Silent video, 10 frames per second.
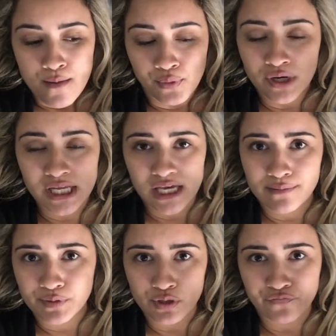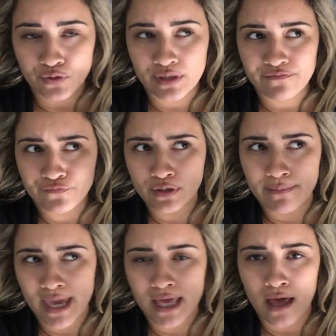pretty and beautiful and full of
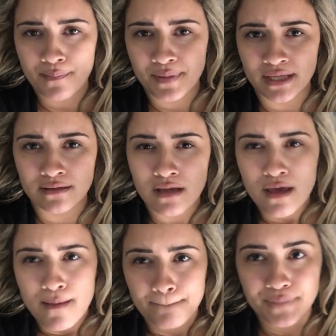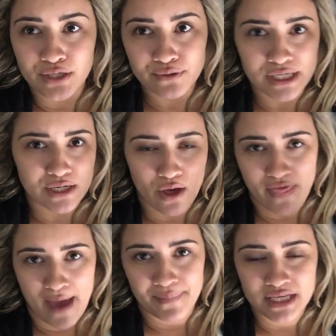makeup and beauty and all
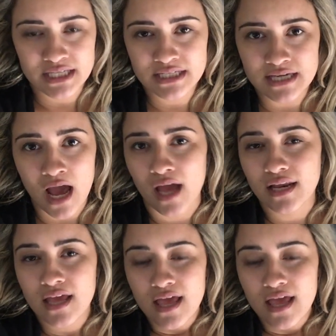that, because it's not.